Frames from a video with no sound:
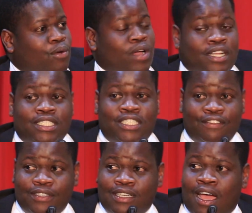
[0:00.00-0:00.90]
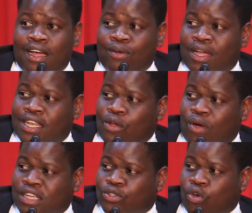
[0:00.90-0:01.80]
When he
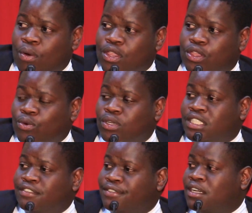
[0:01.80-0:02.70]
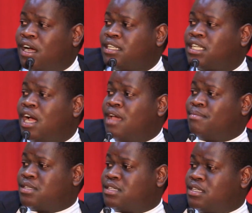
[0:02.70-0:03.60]
was going through difficult
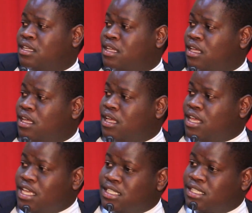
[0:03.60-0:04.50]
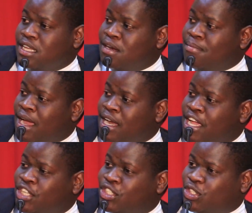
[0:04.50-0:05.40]
times, he still
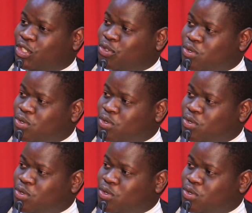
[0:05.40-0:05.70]
managed